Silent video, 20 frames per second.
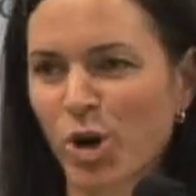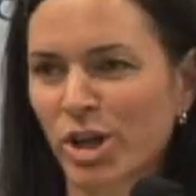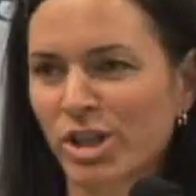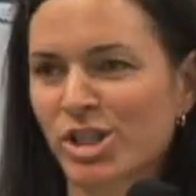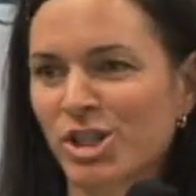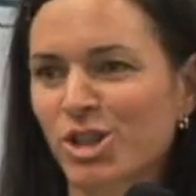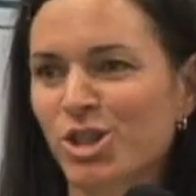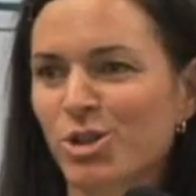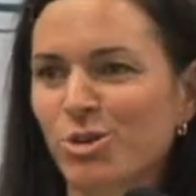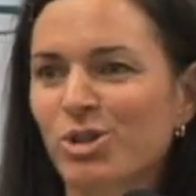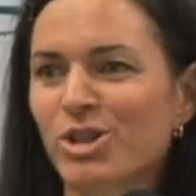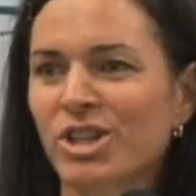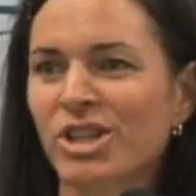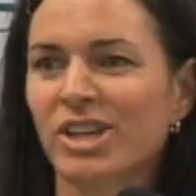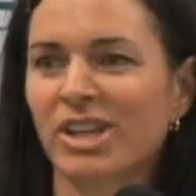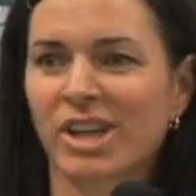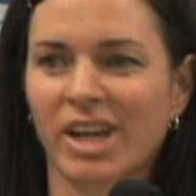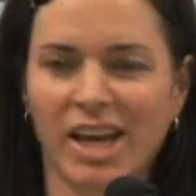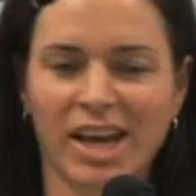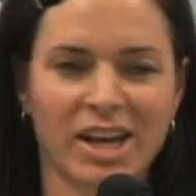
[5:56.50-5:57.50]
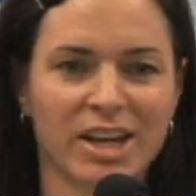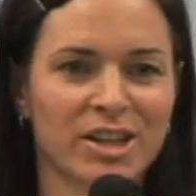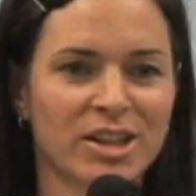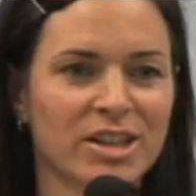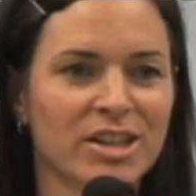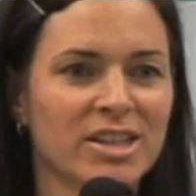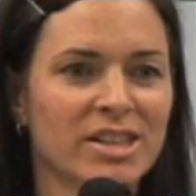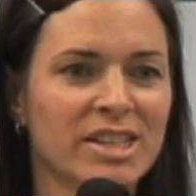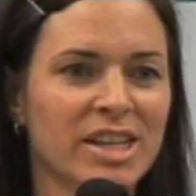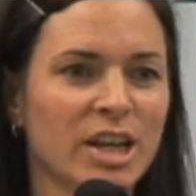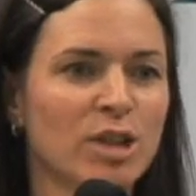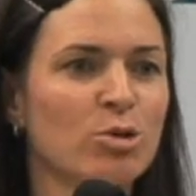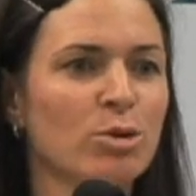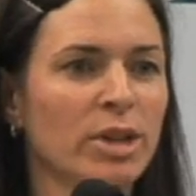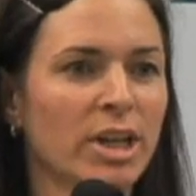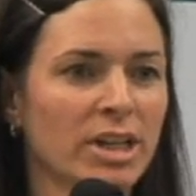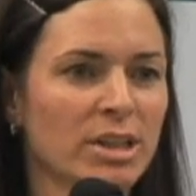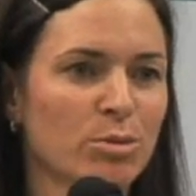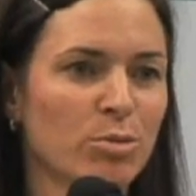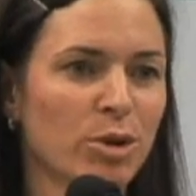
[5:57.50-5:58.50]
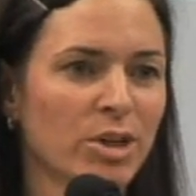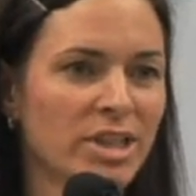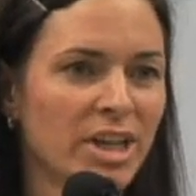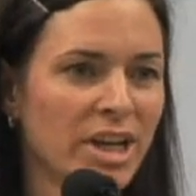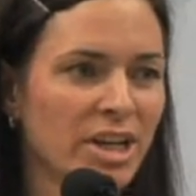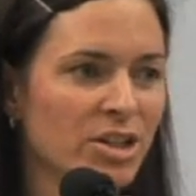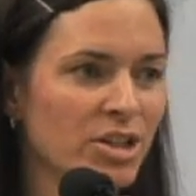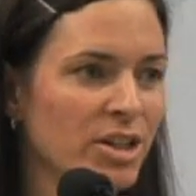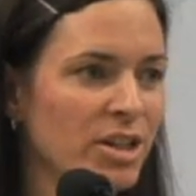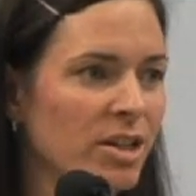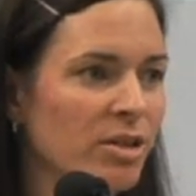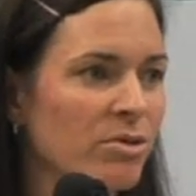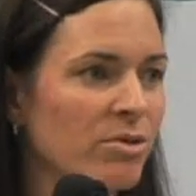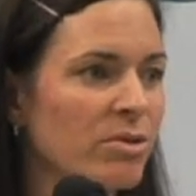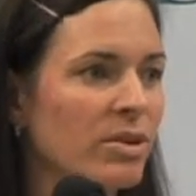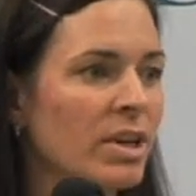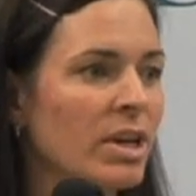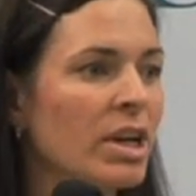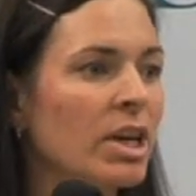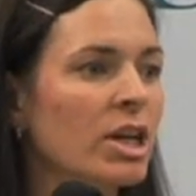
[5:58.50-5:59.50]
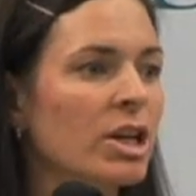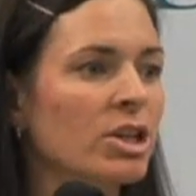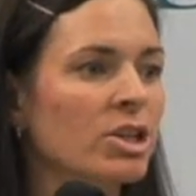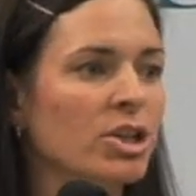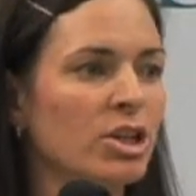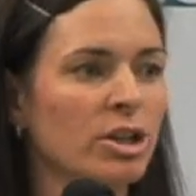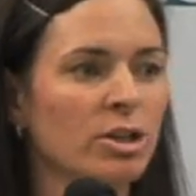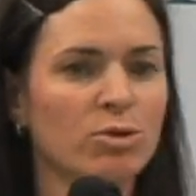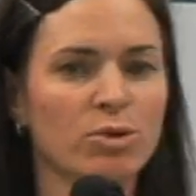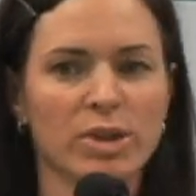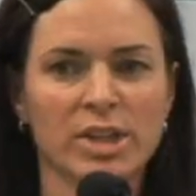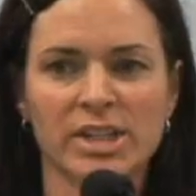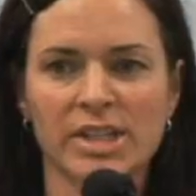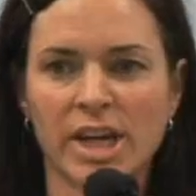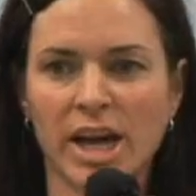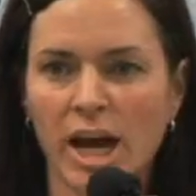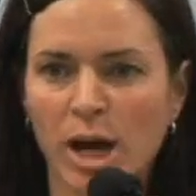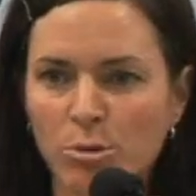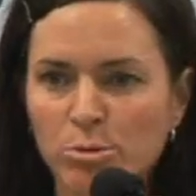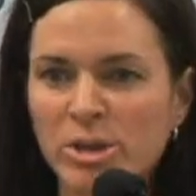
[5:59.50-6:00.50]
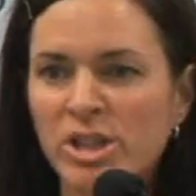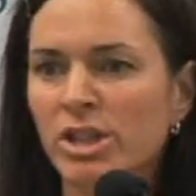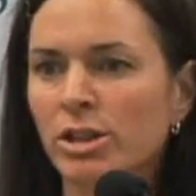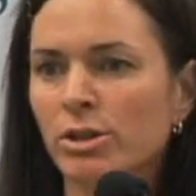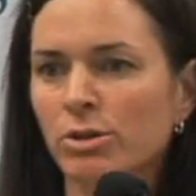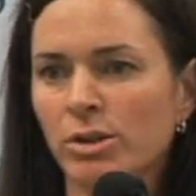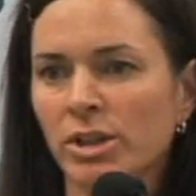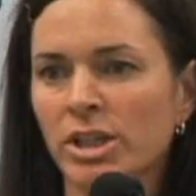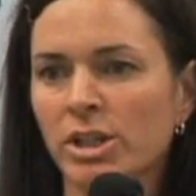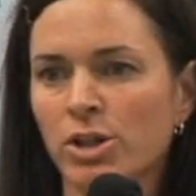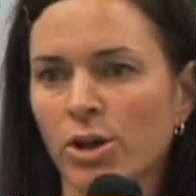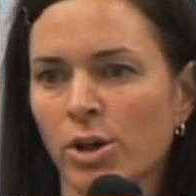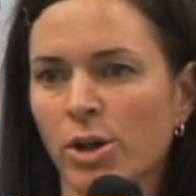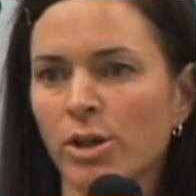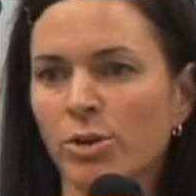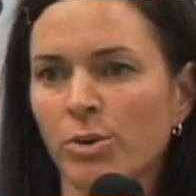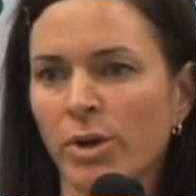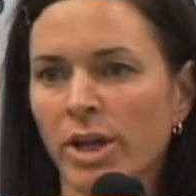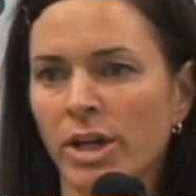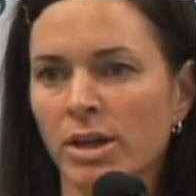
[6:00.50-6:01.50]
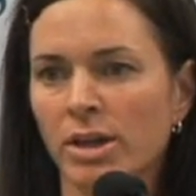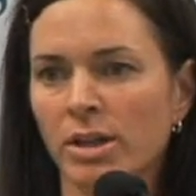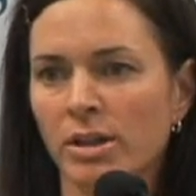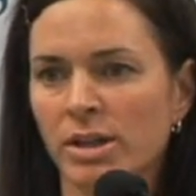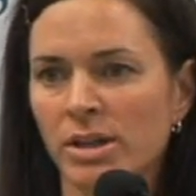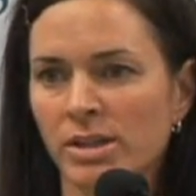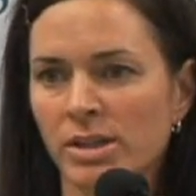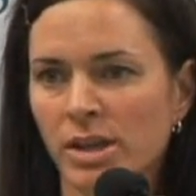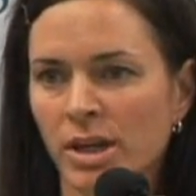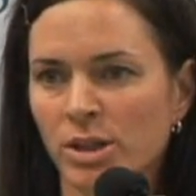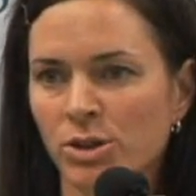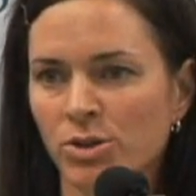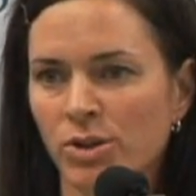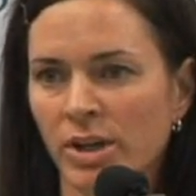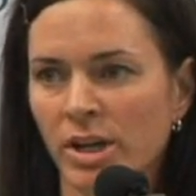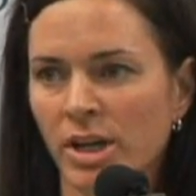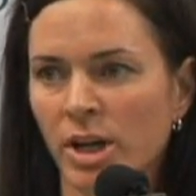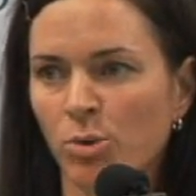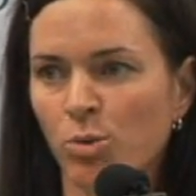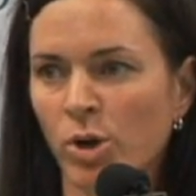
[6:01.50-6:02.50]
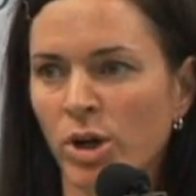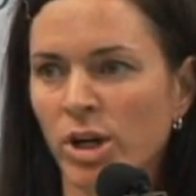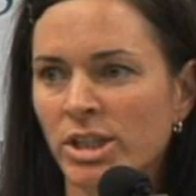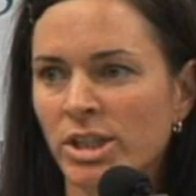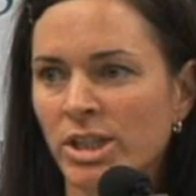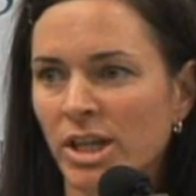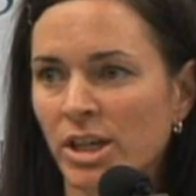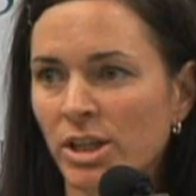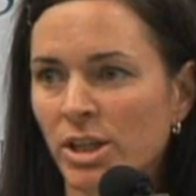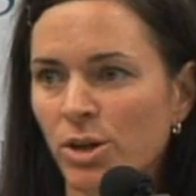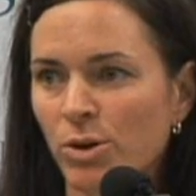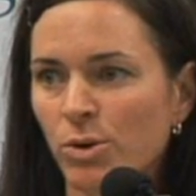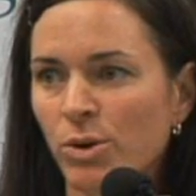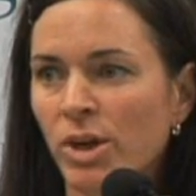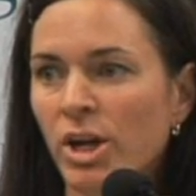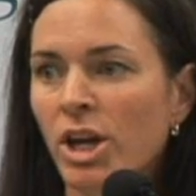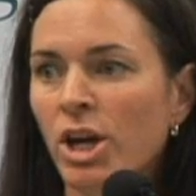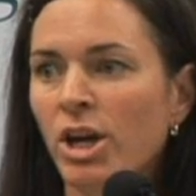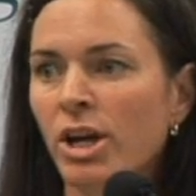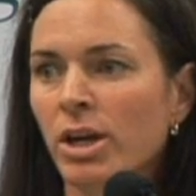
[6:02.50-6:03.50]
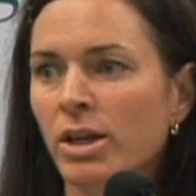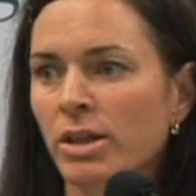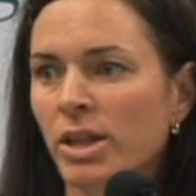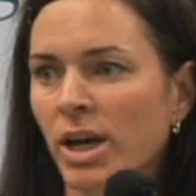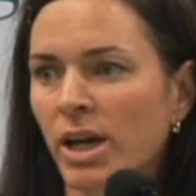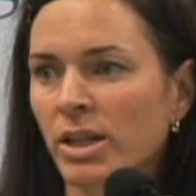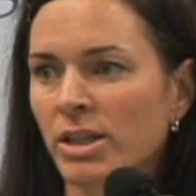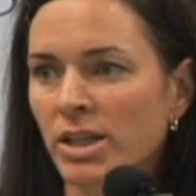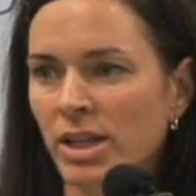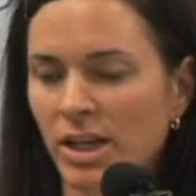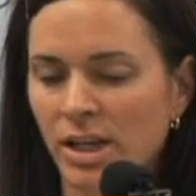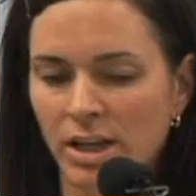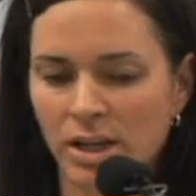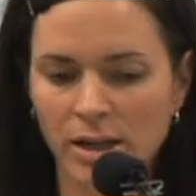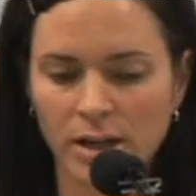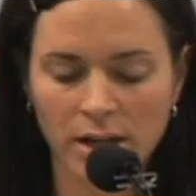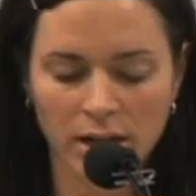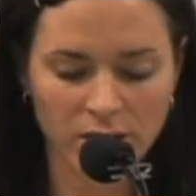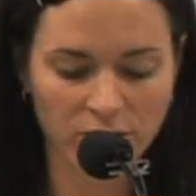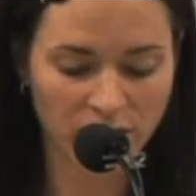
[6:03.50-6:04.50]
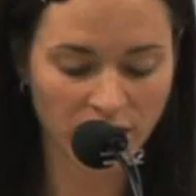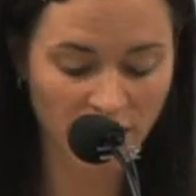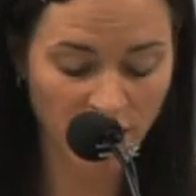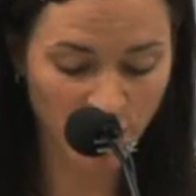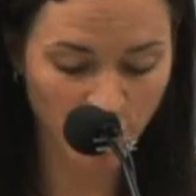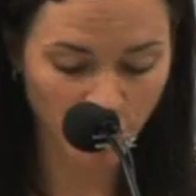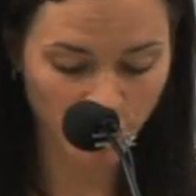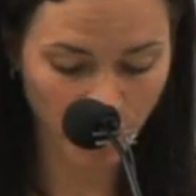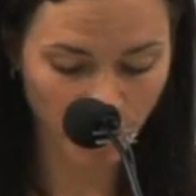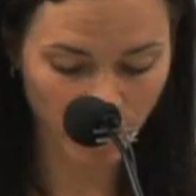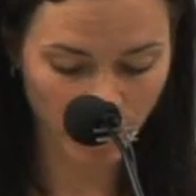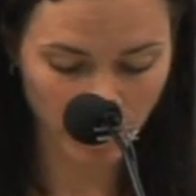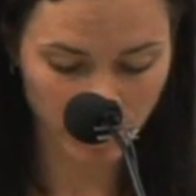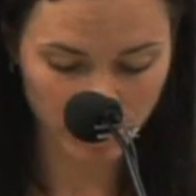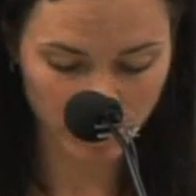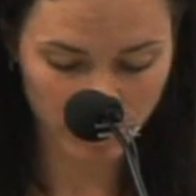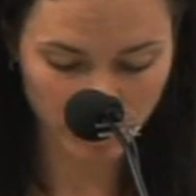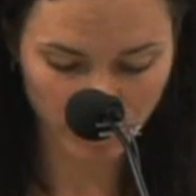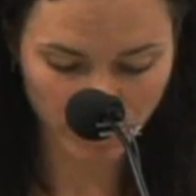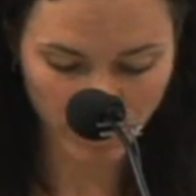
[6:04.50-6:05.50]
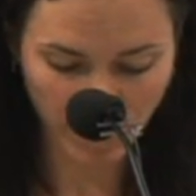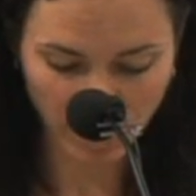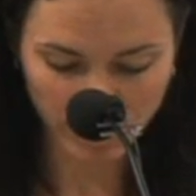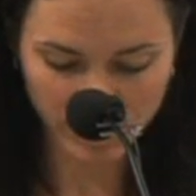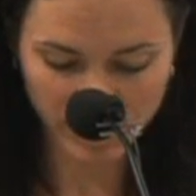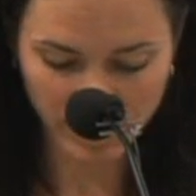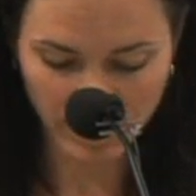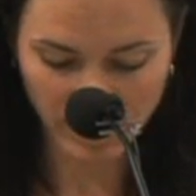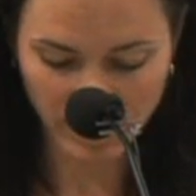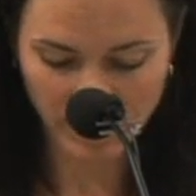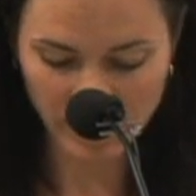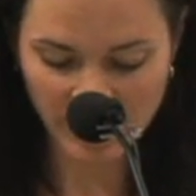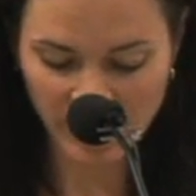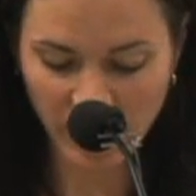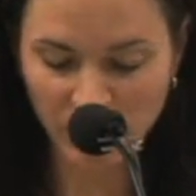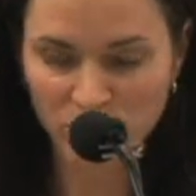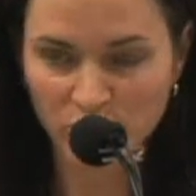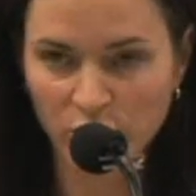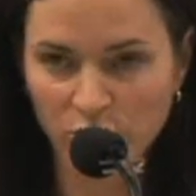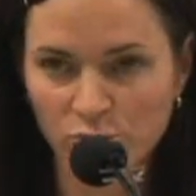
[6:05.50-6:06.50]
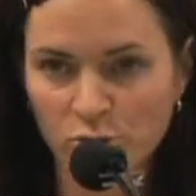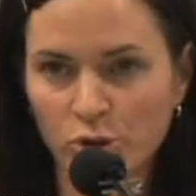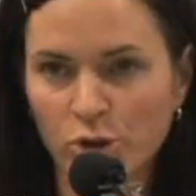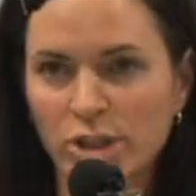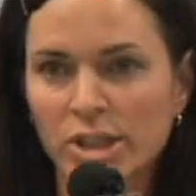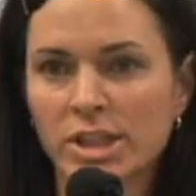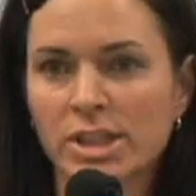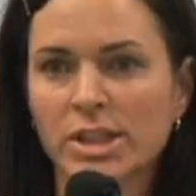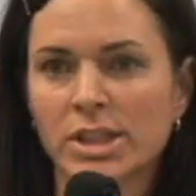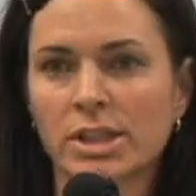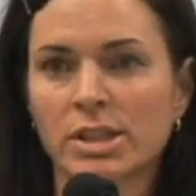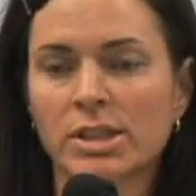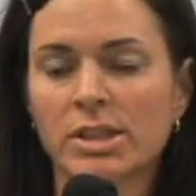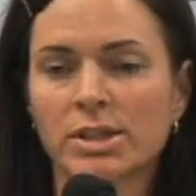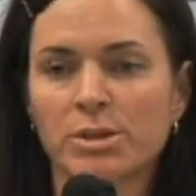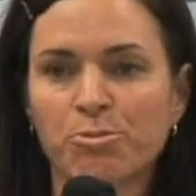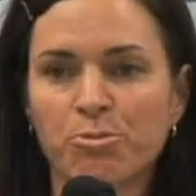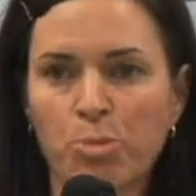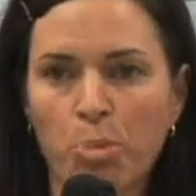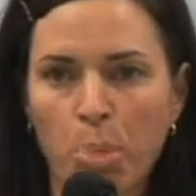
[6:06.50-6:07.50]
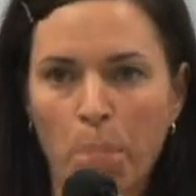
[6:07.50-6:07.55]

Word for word: Prostitution and sexual exploitation of children is absolutely tolerated in this country, and I to tell you that in the year 2007, for instance,